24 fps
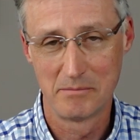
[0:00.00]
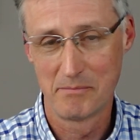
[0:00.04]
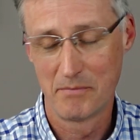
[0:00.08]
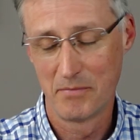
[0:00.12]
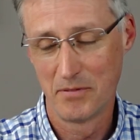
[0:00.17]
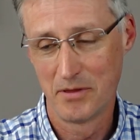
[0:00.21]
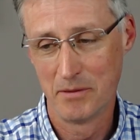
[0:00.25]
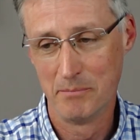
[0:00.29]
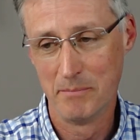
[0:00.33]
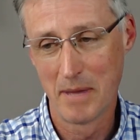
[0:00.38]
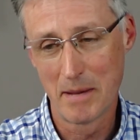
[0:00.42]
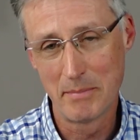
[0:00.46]

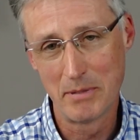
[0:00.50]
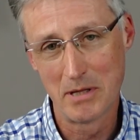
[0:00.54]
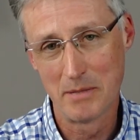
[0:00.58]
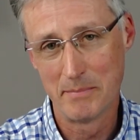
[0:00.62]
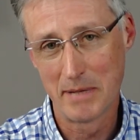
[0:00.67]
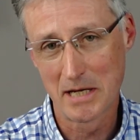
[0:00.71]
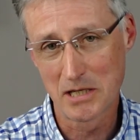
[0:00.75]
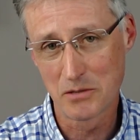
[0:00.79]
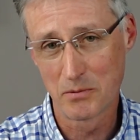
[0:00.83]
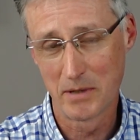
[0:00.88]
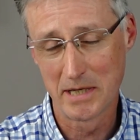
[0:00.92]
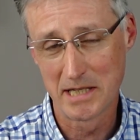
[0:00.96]
maybe the
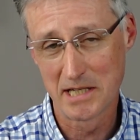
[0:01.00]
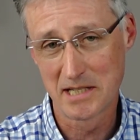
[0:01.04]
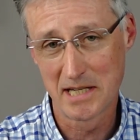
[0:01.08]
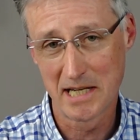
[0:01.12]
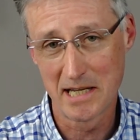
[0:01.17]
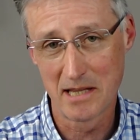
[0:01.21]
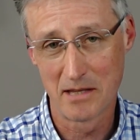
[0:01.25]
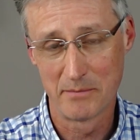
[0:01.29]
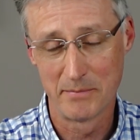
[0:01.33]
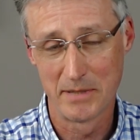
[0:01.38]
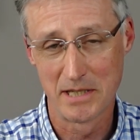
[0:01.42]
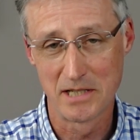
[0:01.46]
best way to see
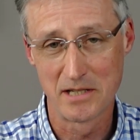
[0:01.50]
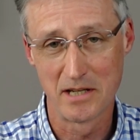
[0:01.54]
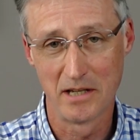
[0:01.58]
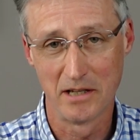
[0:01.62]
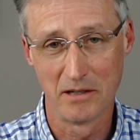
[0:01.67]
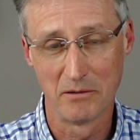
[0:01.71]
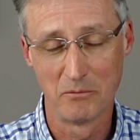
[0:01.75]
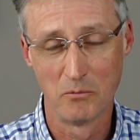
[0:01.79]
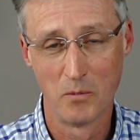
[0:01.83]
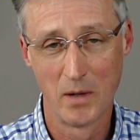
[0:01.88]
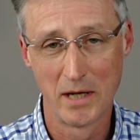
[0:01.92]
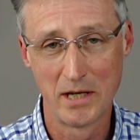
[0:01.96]
them is that
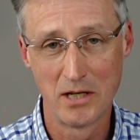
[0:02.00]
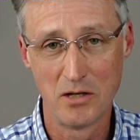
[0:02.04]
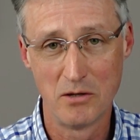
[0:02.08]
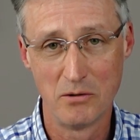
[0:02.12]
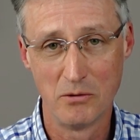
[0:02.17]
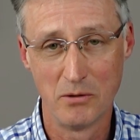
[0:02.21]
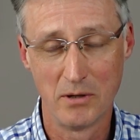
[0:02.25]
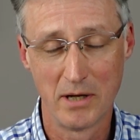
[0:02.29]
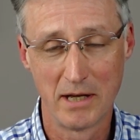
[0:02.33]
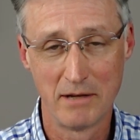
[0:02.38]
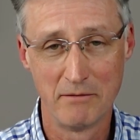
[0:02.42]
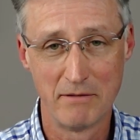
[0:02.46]
when you
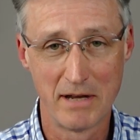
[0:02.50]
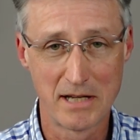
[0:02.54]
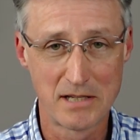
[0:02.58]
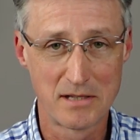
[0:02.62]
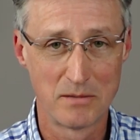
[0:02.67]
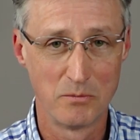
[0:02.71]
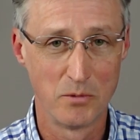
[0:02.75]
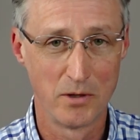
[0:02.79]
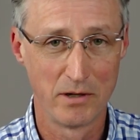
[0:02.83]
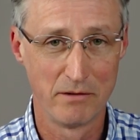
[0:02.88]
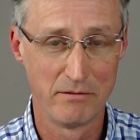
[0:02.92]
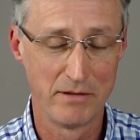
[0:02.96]
invest in
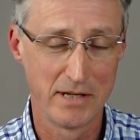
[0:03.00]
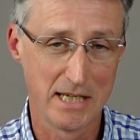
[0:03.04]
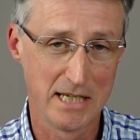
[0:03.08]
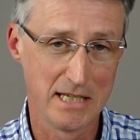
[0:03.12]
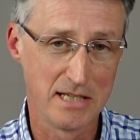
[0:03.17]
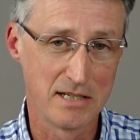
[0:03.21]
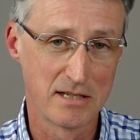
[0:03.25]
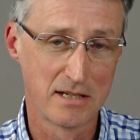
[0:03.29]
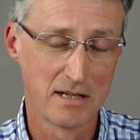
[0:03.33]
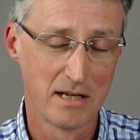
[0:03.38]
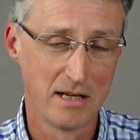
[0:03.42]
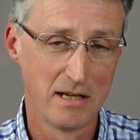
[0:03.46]
one of
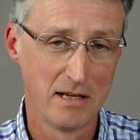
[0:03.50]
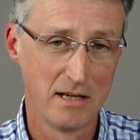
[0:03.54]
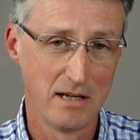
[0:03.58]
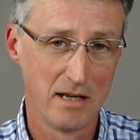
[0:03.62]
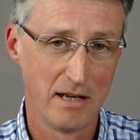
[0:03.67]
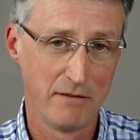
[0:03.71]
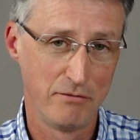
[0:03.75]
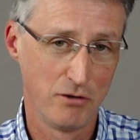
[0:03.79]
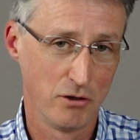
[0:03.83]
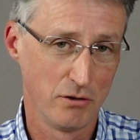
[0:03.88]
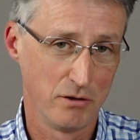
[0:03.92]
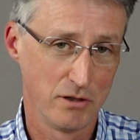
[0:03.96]
these,
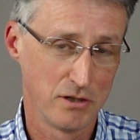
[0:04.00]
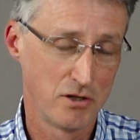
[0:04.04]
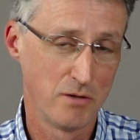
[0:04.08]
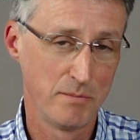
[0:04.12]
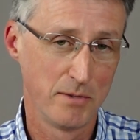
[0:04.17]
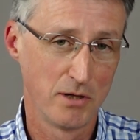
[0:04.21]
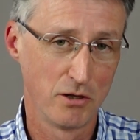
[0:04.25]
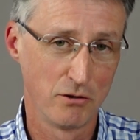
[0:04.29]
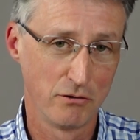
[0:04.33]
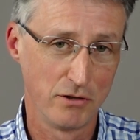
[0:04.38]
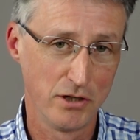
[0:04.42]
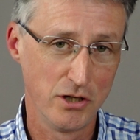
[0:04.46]
if you're assuming
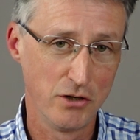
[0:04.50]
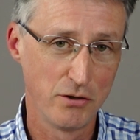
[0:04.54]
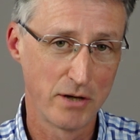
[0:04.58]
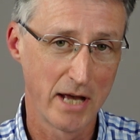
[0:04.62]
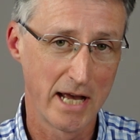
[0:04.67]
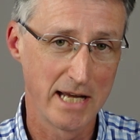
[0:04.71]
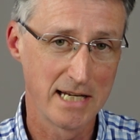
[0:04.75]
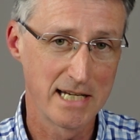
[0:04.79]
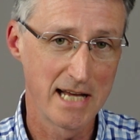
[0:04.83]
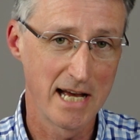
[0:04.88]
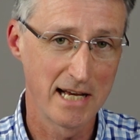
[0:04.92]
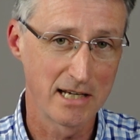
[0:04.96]
you're a
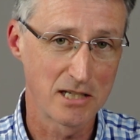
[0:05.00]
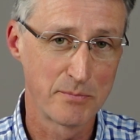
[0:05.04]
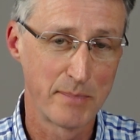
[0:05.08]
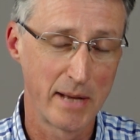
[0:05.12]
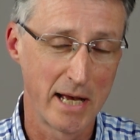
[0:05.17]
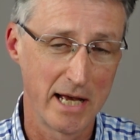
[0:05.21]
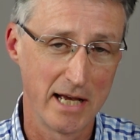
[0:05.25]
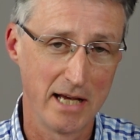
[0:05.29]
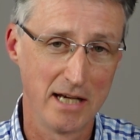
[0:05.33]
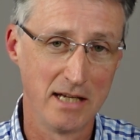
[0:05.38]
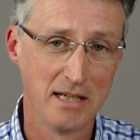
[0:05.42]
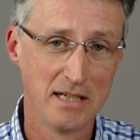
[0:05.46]
UK
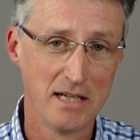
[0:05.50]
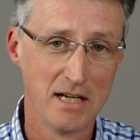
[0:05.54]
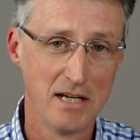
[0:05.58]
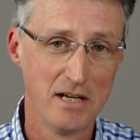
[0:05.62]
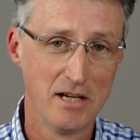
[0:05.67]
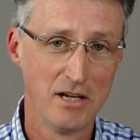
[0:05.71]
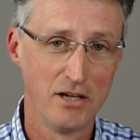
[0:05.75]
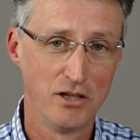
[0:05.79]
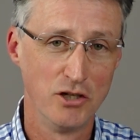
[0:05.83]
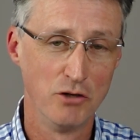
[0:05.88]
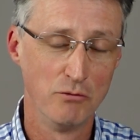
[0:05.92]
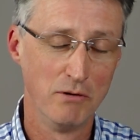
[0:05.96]
taxpayer,
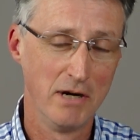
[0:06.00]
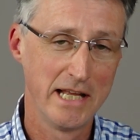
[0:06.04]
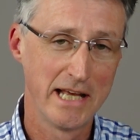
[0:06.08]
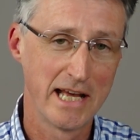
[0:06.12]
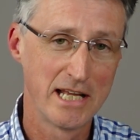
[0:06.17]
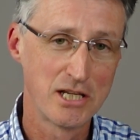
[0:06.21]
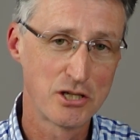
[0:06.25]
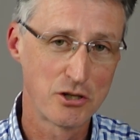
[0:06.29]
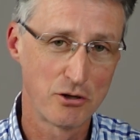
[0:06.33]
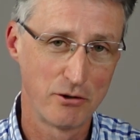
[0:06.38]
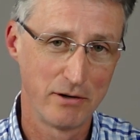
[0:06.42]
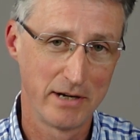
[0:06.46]
you're really
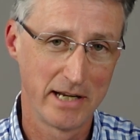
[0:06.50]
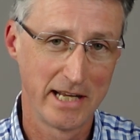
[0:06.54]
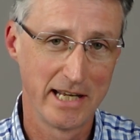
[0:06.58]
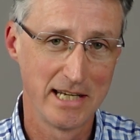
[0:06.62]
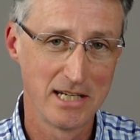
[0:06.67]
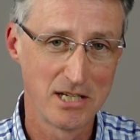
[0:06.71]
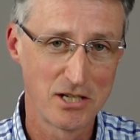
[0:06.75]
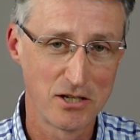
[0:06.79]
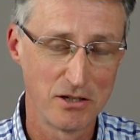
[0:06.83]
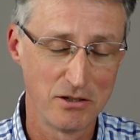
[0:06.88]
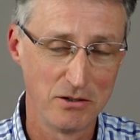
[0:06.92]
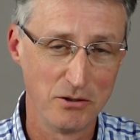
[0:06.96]
entering
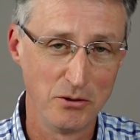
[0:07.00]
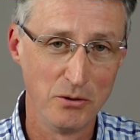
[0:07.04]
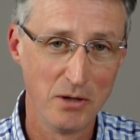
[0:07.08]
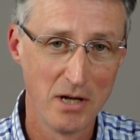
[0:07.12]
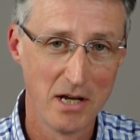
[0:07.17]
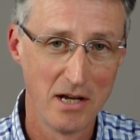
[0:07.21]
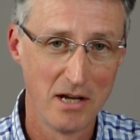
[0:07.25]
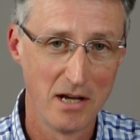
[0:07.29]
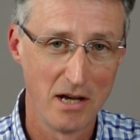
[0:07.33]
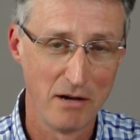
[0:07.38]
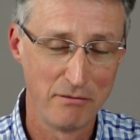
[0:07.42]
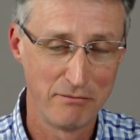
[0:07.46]
into
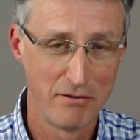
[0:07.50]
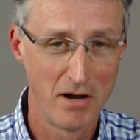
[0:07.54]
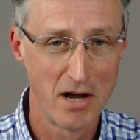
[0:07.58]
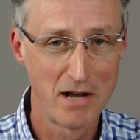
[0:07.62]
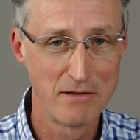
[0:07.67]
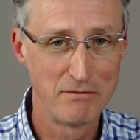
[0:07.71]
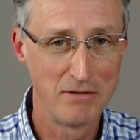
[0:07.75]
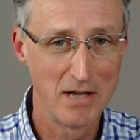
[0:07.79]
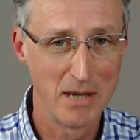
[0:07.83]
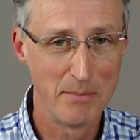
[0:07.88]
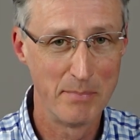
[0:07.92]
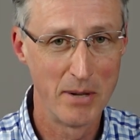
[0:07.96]
a
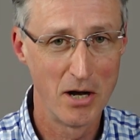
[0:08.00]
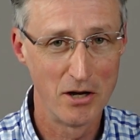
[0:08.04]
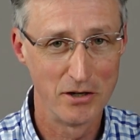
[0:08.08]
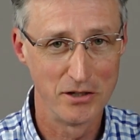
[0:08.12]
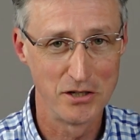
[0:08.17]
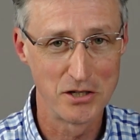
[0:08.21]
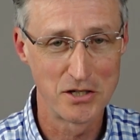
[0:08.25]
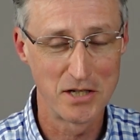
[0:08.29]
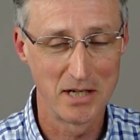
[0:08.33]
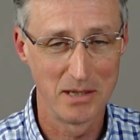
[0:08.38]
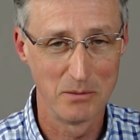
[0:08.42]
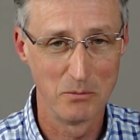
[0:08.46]
5-year
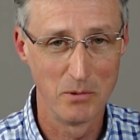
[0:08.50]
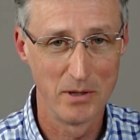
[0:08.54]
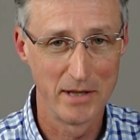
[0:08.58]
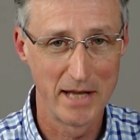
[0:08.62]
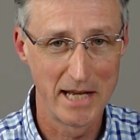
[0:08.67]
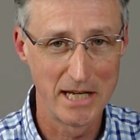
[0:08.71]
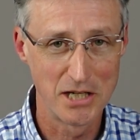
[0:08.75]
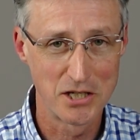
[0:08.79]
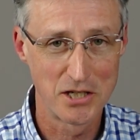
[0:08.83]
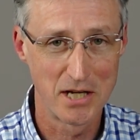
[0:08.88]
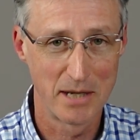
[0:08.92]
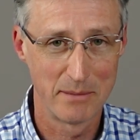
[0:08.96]
partnership with
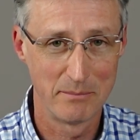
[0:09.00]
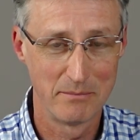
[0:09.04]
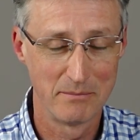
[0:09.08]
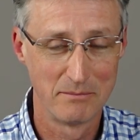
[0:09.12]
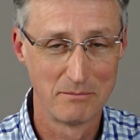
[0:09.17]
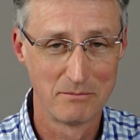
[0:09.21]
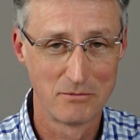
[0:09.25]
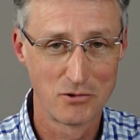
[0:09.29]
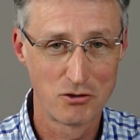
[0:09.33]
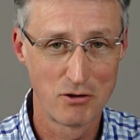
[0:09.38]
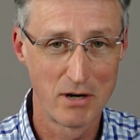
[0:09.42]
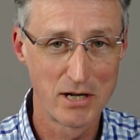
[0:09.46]
HM
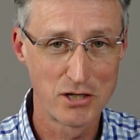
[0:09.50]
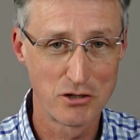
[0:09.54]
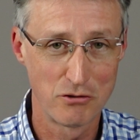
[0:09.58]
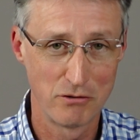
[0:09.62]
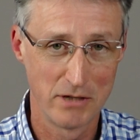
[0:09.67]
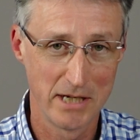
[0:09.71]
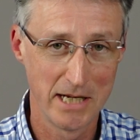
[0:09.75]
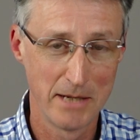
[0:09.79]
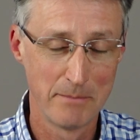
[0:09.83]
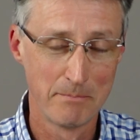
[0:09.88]
Treasury